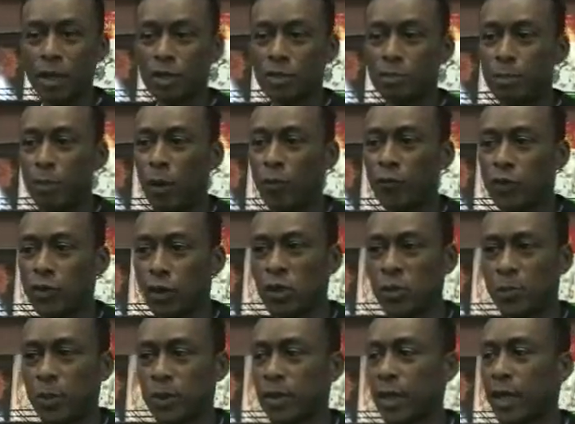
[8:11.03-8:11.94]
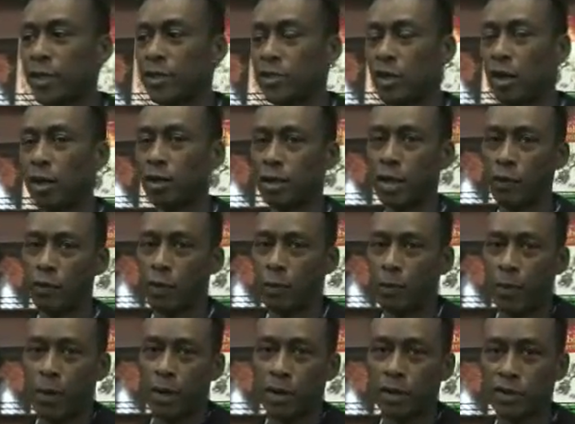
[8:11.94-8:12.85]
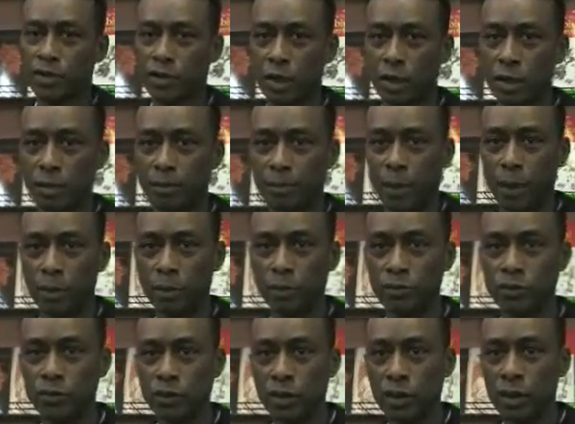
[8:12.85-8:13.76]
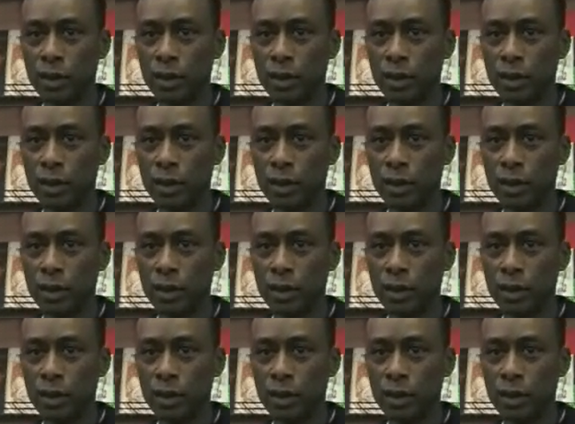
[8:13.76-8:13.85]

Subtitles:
Because both George Bush and John Kerry are part of the Skull and Bones.